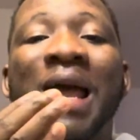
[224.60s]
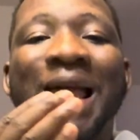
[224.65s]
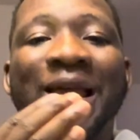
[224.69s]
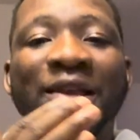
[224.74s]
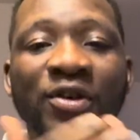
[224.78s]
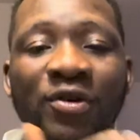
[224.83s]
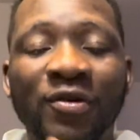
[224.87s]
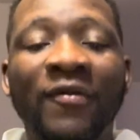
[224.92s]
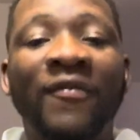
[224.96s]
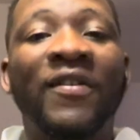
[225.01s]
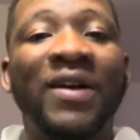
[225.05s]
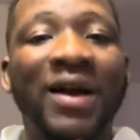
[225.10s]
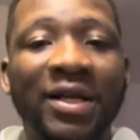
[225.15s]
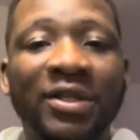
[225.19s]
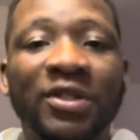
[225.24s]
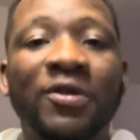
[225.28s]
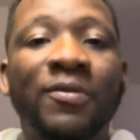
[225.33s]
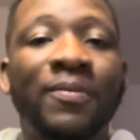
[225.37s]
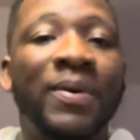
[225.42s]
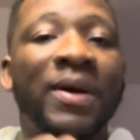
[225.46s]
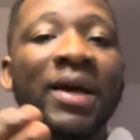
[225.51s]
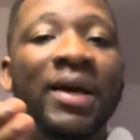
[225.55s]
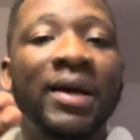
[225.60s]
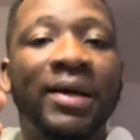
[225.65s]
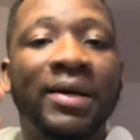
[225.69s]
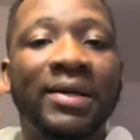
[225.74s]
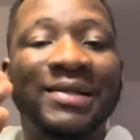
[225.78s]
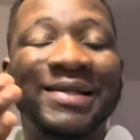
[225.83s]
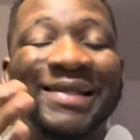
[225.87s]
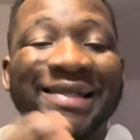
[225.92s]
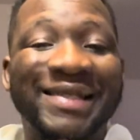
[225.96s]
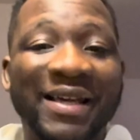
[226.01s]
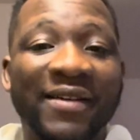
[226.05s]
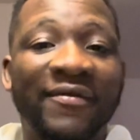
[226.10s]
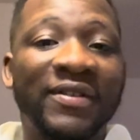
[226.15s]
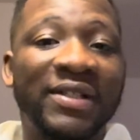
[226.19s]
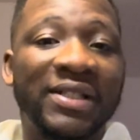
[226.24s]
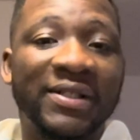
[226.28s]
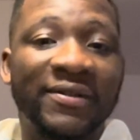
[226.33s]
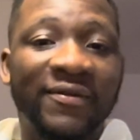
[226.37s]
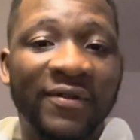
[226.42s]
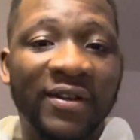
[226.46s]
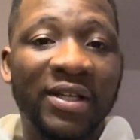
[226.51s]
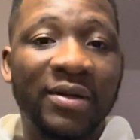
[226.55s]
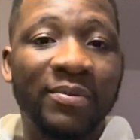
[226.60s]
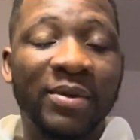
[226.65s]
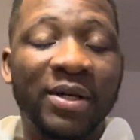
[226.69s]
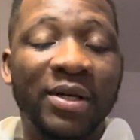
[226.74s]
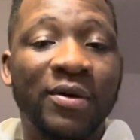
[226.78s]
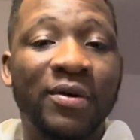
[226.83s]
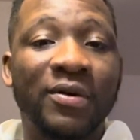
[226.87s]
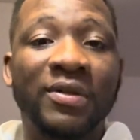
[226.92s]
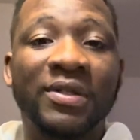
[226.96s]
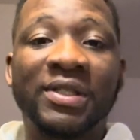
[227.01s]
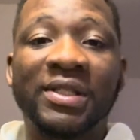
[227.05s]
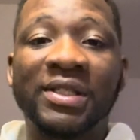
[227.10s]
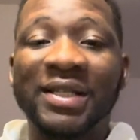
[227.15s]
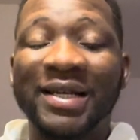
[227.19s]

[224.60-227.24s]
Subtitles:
You've got to pay service fee because